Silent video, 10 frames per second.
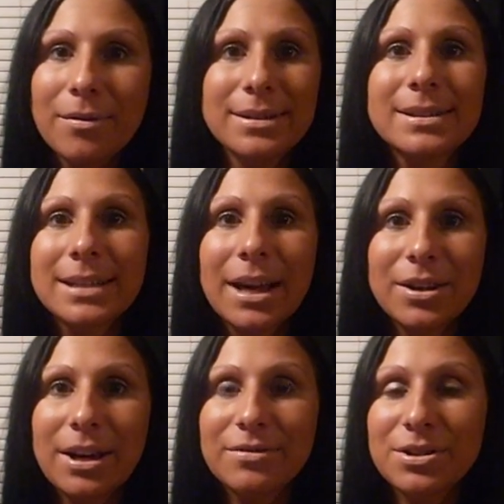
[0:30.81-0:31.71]
oh, this is how
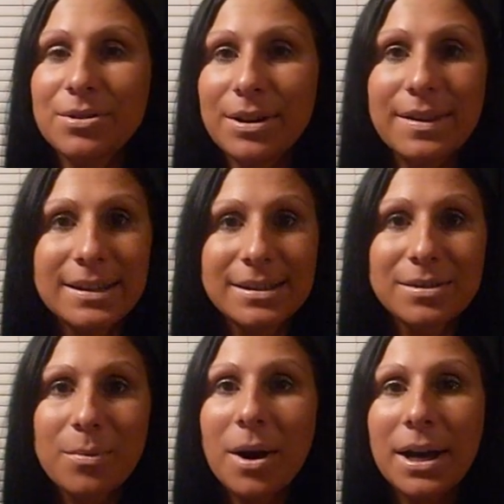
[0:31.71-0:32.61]
you have to do it, and this
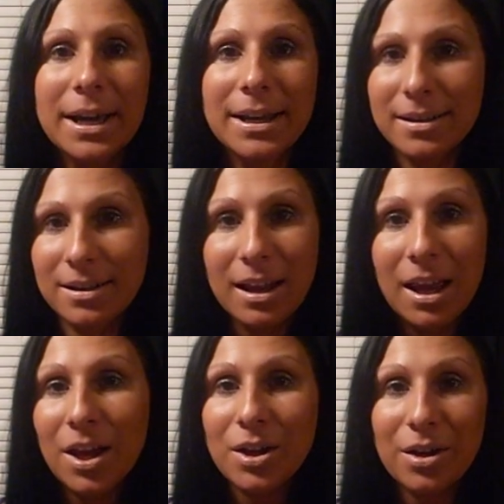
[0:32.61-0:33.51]
is why, and
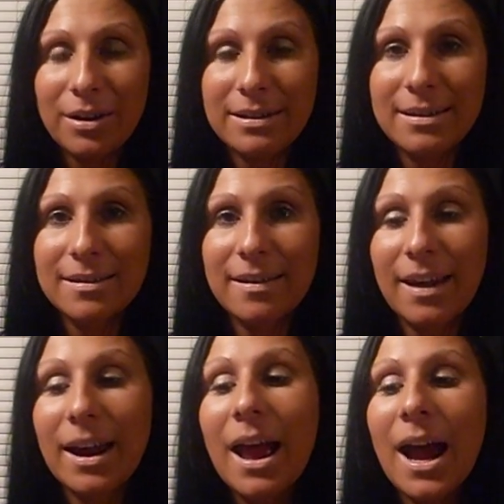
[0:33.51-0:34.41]
you know, anything
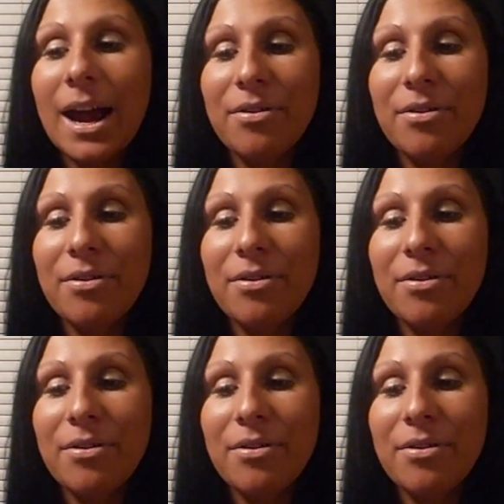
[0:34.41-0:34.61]
like that.